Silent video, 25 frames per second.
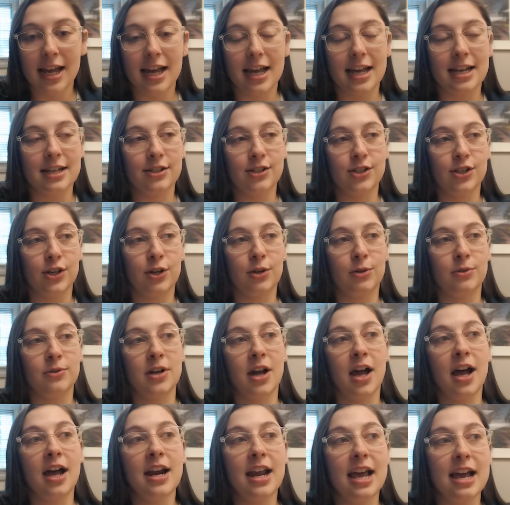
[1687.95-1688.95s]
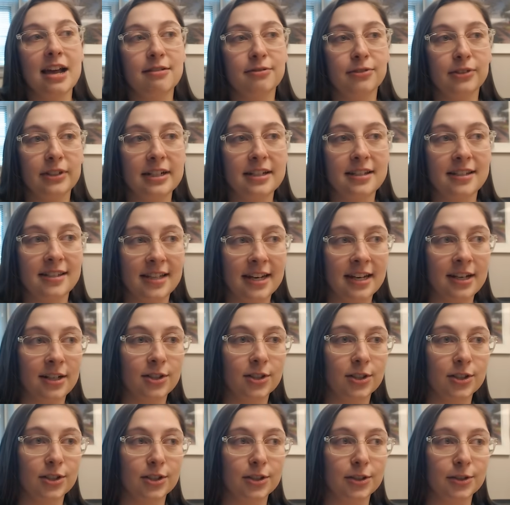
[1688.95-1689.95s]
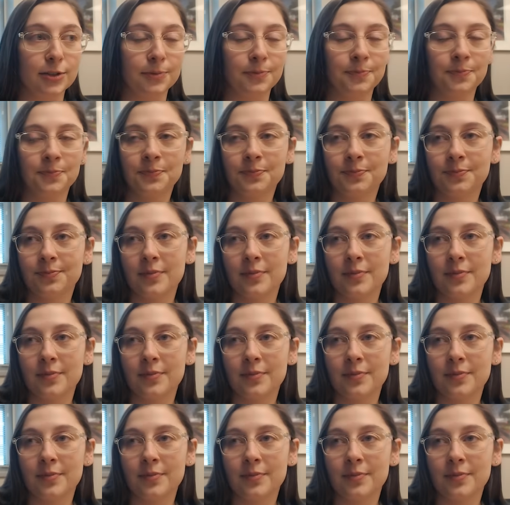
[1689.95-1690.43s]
And so not every single